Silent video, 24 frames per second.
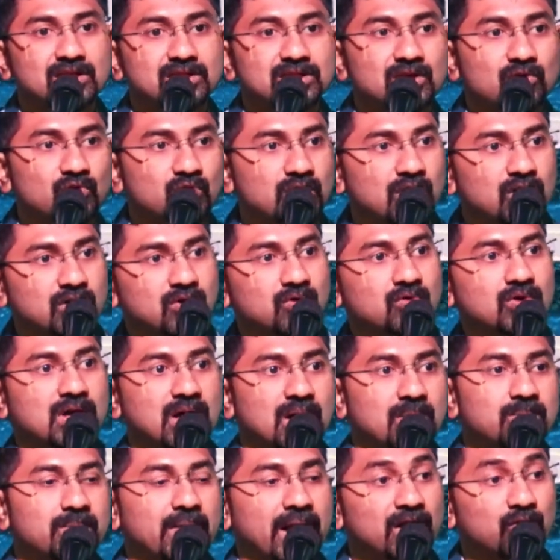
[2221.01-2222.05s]
they would not have
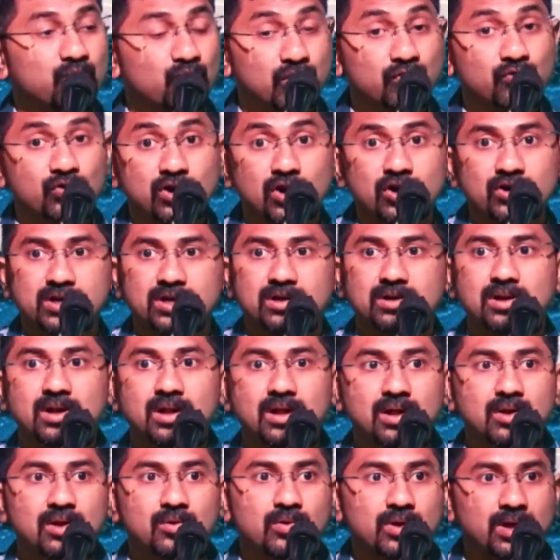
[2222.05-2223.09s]
come and we would not
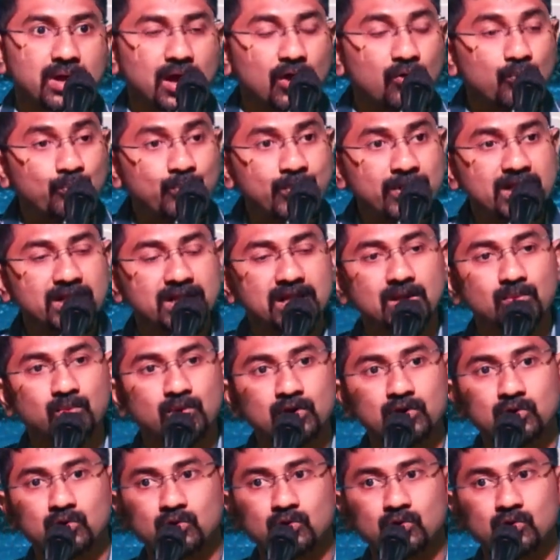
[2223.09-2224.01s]
have been able